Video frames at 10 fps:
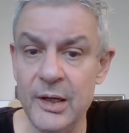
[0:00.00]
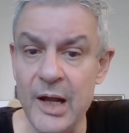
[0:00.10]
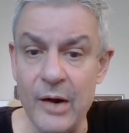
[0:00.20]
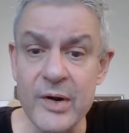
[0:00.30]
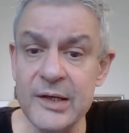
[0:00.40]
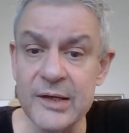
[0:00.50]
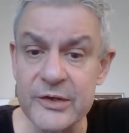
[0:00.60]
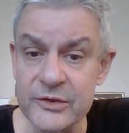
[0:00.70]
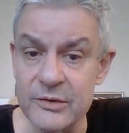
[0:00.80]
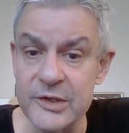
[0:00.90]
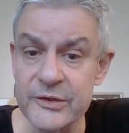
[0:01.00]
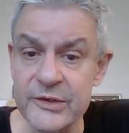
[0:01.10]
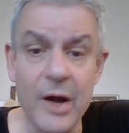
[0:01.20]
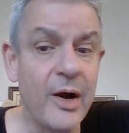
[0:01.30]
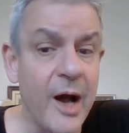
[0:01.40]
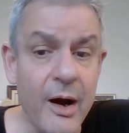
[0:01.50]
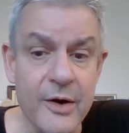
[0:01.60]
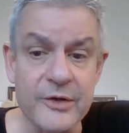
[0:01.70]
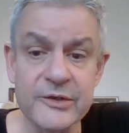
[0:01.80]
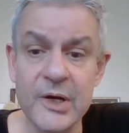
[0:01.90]
Our industries, our
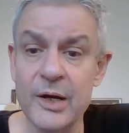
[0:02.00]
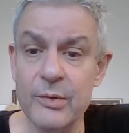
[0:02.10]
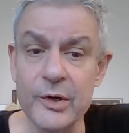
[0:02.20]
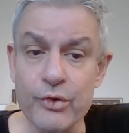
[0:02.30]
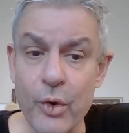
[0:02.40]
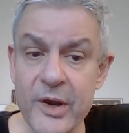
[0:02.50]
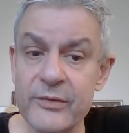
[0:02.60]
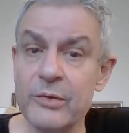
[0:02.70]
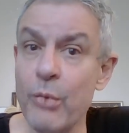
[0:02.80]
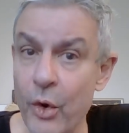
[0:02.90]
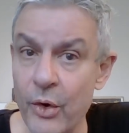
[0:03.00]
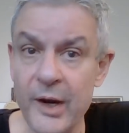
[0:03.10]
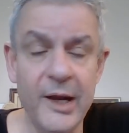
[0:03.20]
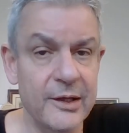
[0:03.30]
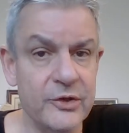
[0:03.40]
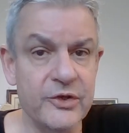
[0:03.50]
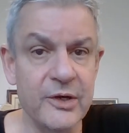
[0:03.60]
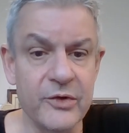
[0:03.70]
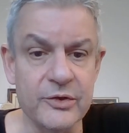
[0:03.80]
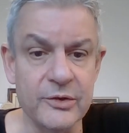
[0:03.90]
cars, will grow even more energy
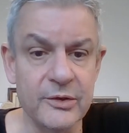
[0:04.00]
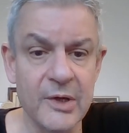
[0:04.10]
efficient.